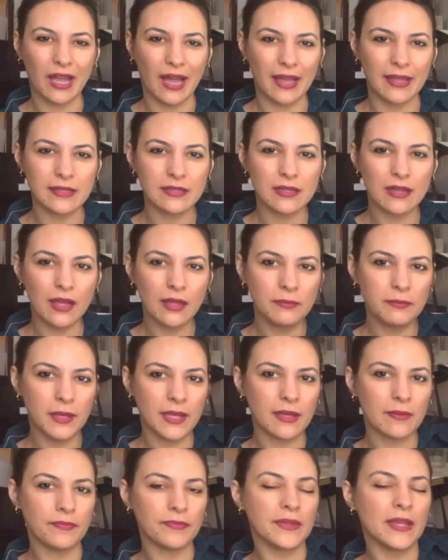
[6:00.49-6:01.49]
tight on
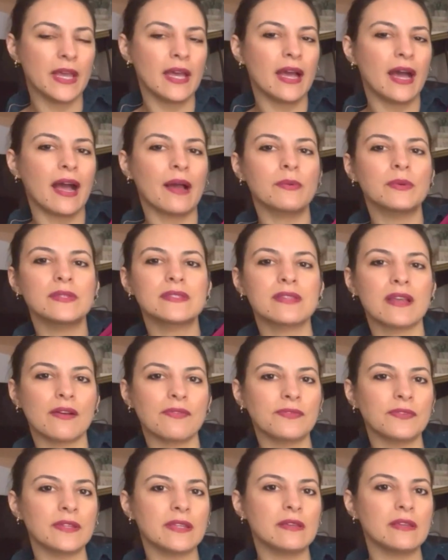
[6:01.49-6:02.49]
me. I would
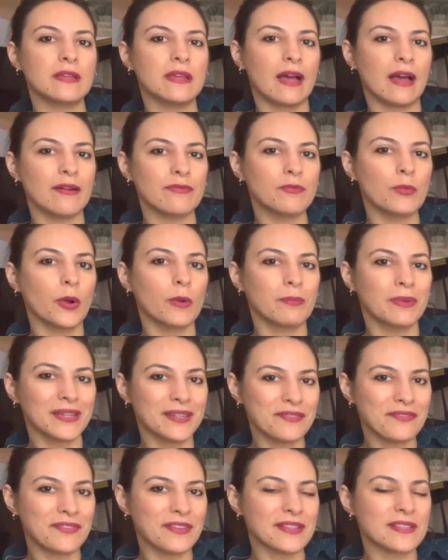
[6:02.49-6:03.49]
definitely have more
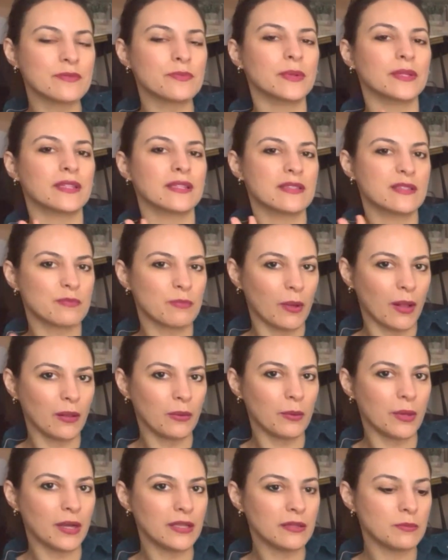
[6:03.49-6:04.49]
benefits with the
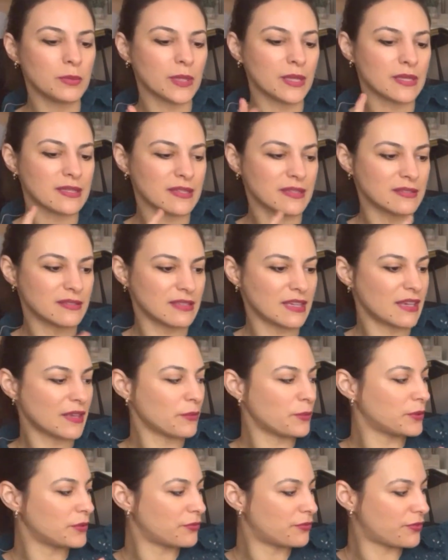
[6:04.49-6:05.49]
small one because I think
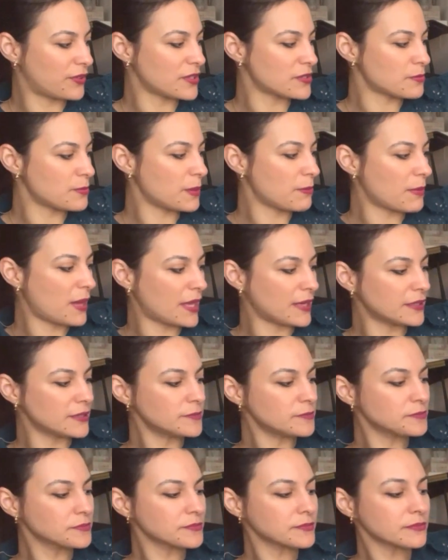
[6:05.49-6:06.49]
it would fit me
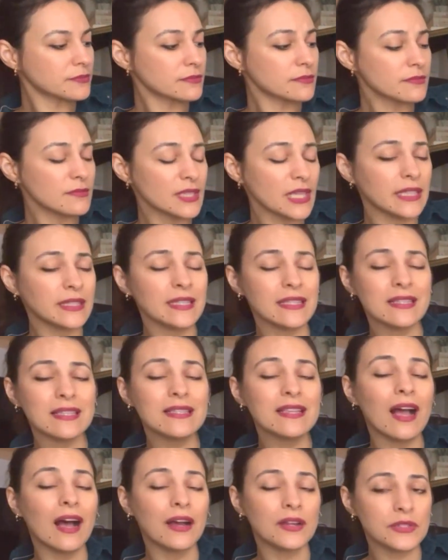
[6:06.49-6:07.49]
better. This
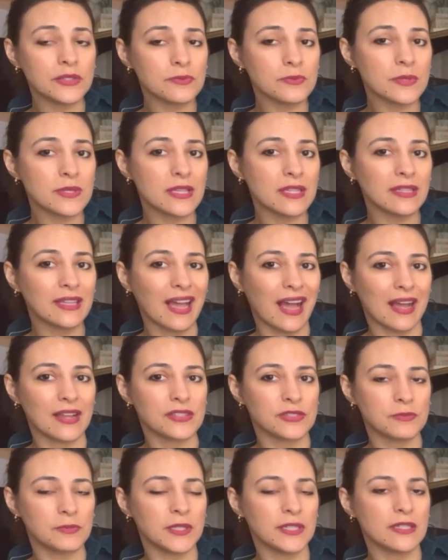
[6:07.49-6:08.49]
is 100%
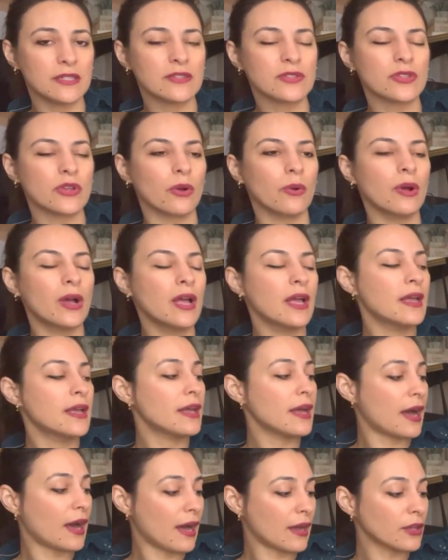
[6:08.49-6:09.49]
cashmere, so
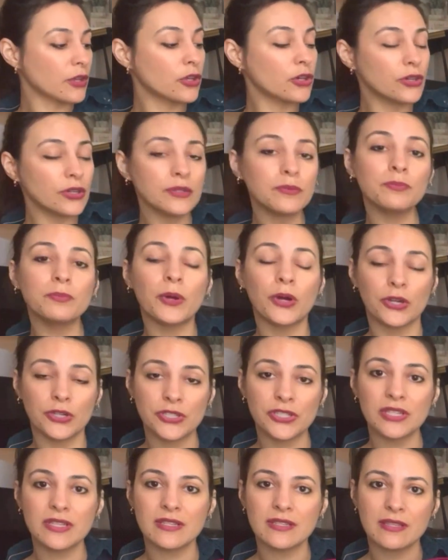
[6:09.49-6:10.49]
a good
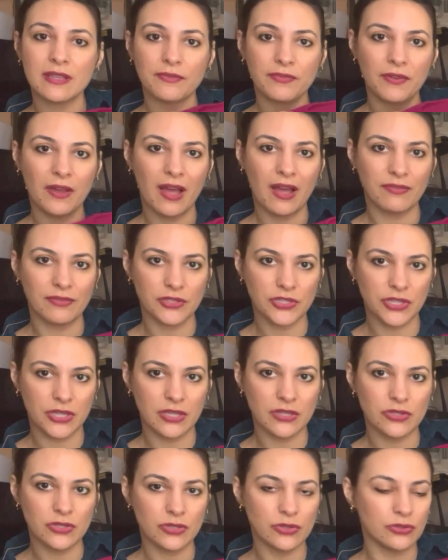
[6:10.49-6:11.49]
purchase if you have a
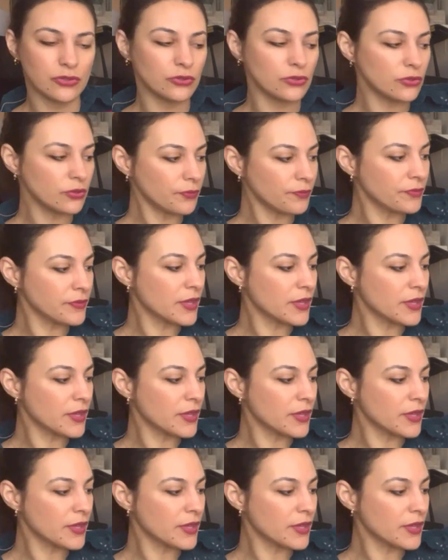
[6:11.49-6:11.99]
chance to do.